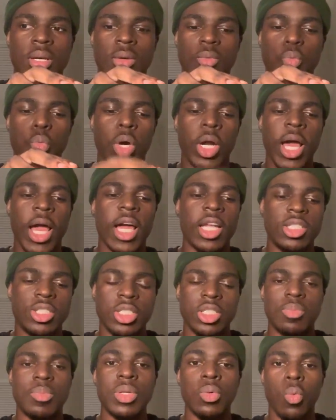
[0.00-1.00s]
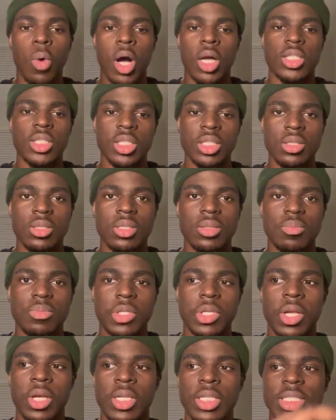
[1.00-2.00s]
what I had just been watching
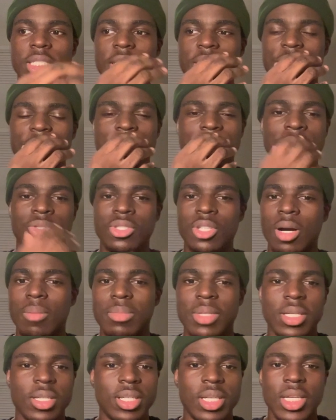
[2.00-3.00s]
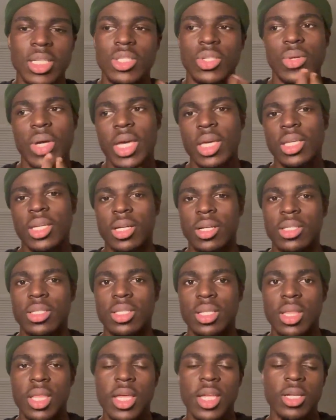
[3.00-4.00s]
because it just jumped into eight
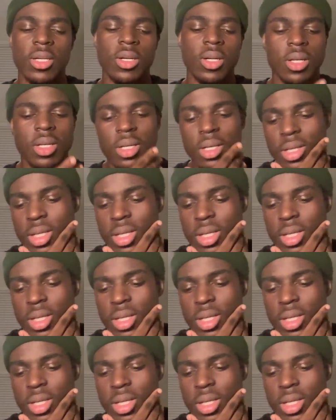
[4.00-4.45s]
years later,